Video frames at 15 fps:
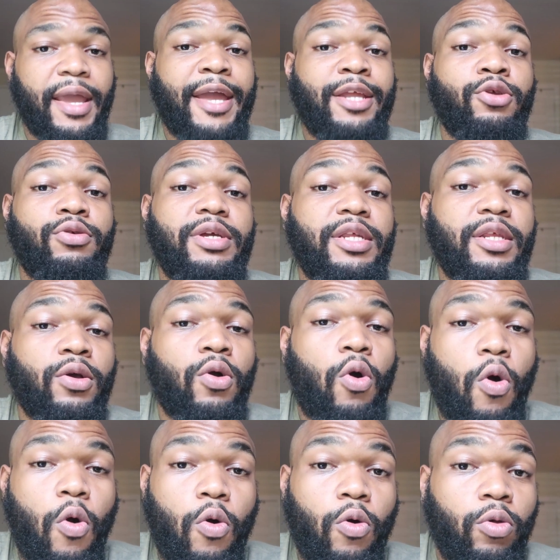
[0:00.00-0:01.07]
and you're eating
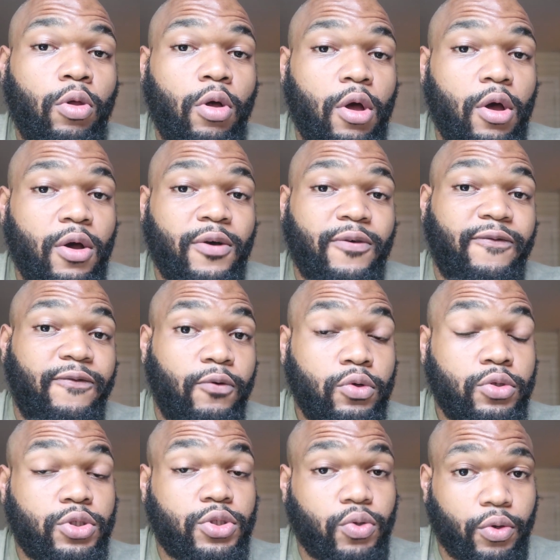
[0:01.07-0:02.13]
whole
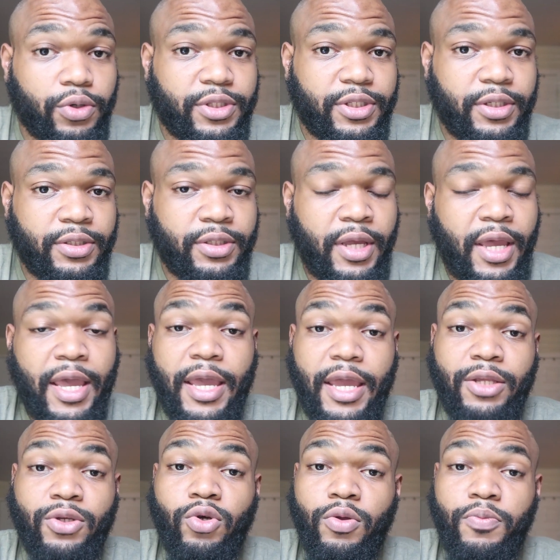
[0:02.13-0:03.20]
food sources,
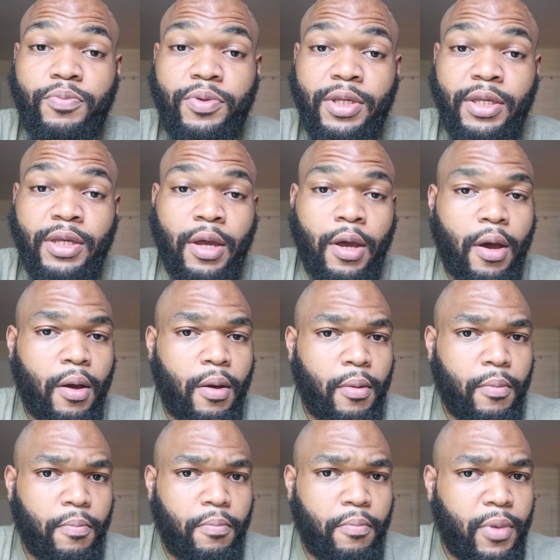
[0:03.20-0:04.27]
it's gonna be
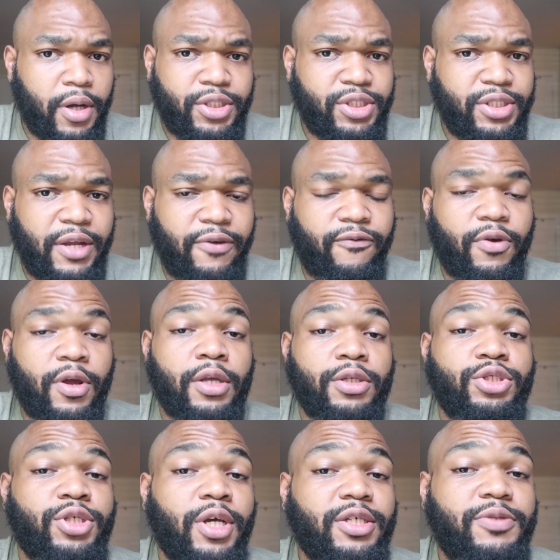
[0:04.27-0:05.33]
much different
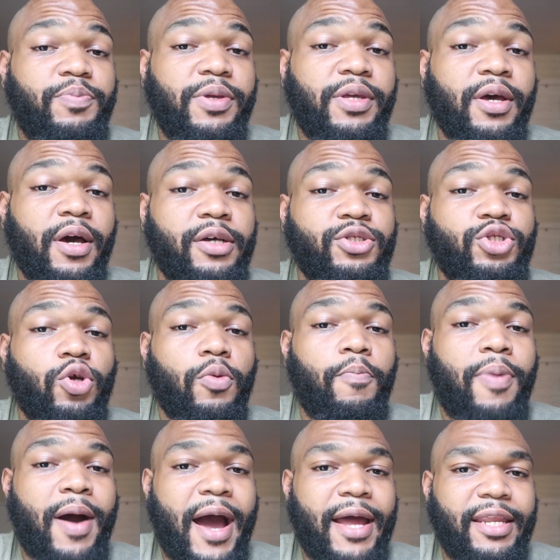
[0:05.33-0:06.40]
just because your
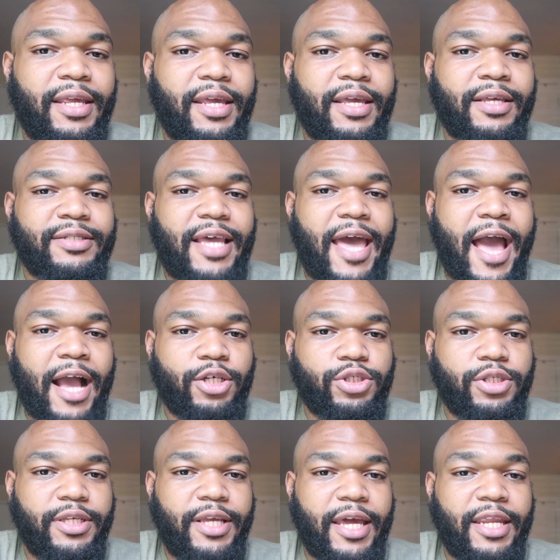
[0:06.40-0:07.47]
body is
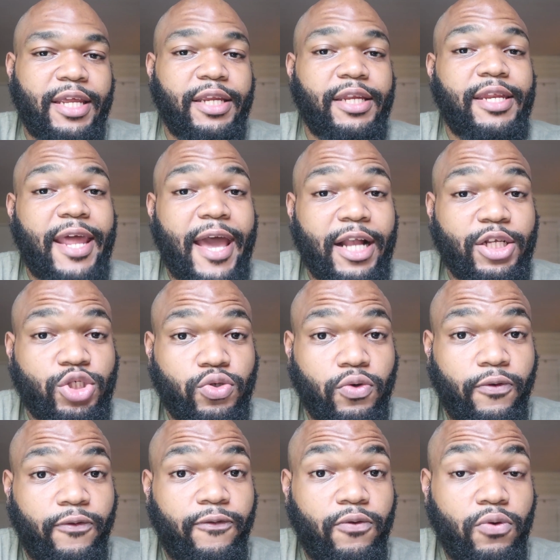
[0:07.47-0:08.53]
actually getting
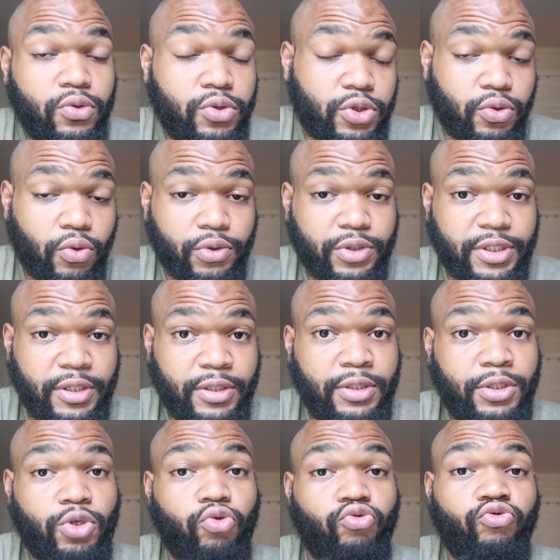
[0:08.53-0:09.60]
natural food
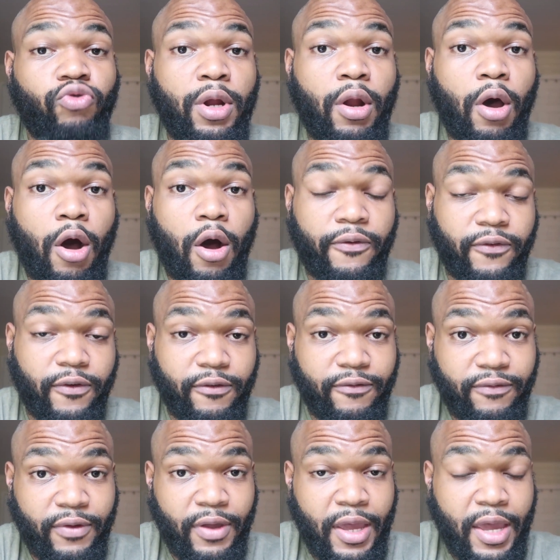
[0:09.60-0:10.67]
sources to run off of
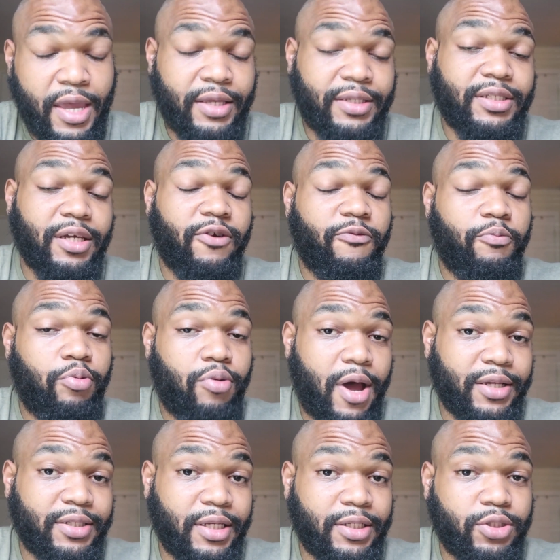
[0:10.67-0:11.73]
instead of
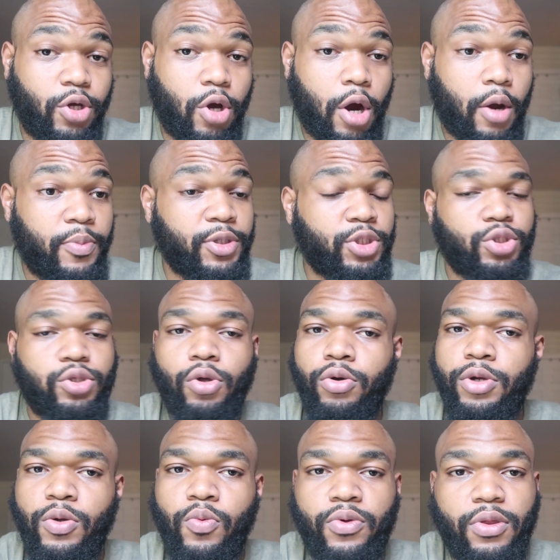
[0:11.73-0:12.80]
processed garbage
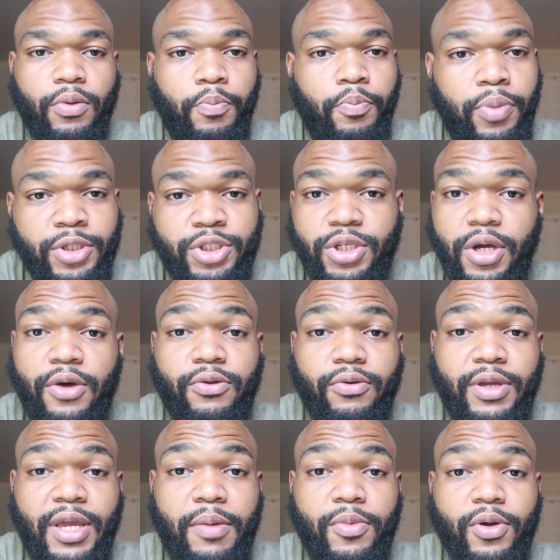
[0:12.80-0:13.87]
loaded with a bunch of
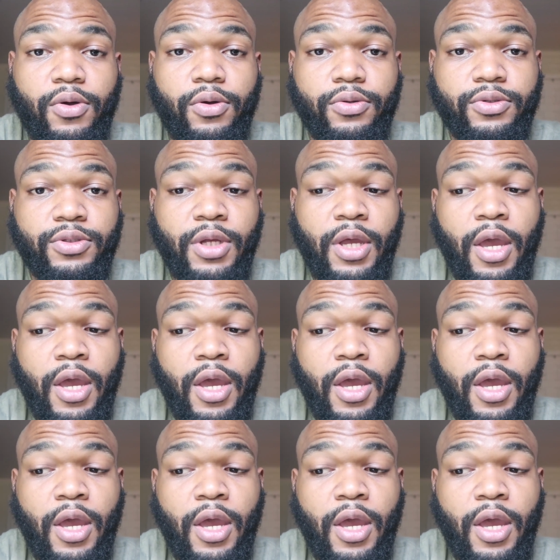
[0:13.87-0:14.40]
other chemicals.